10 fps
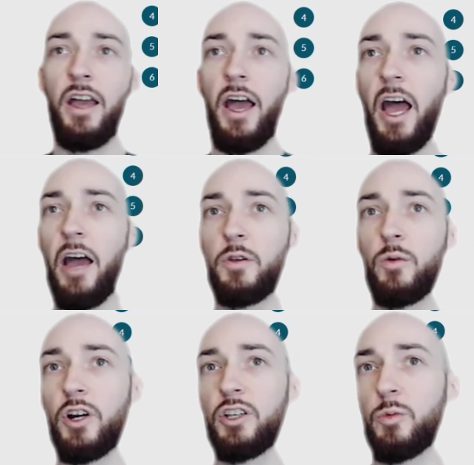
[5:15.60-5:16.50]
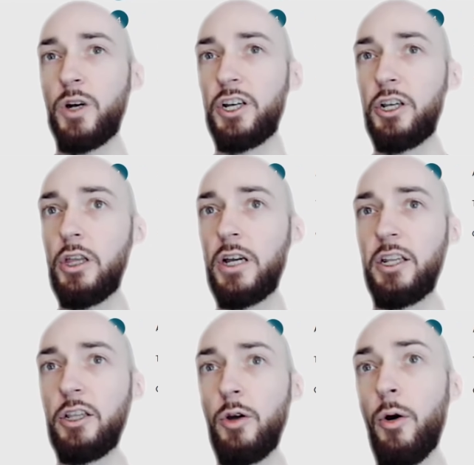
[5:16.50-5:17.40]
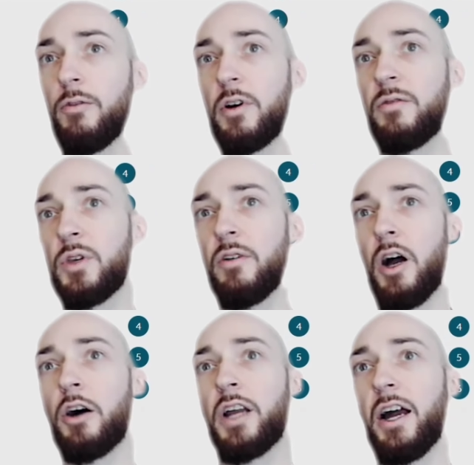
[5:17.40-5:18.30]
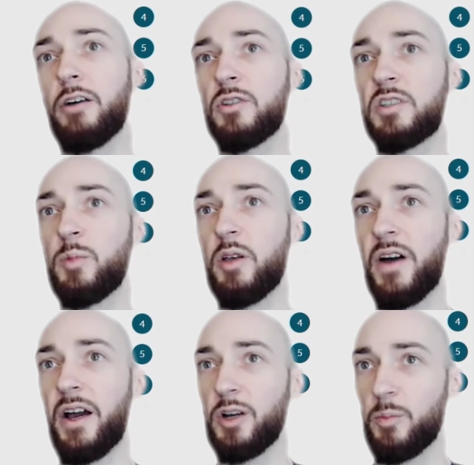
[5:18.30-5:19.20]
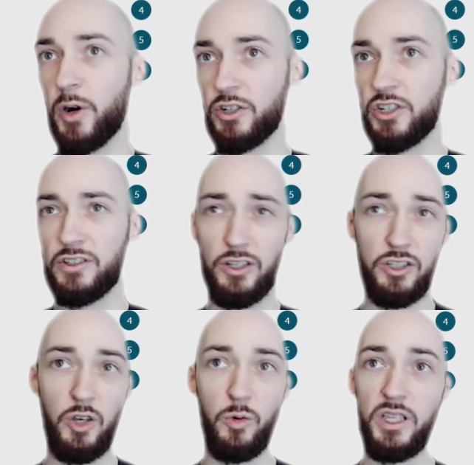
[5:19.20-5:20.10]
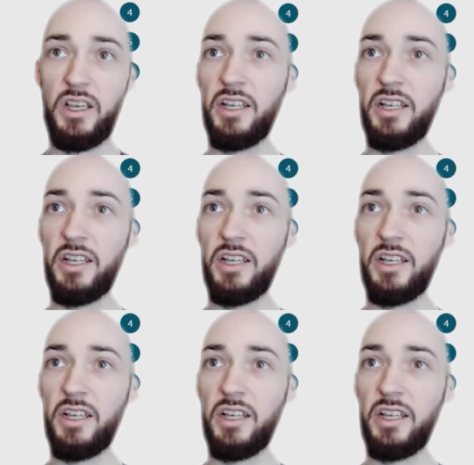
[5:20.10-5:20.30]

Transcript: Afterwards, we're going to look at an overview on how to simplify your purchases with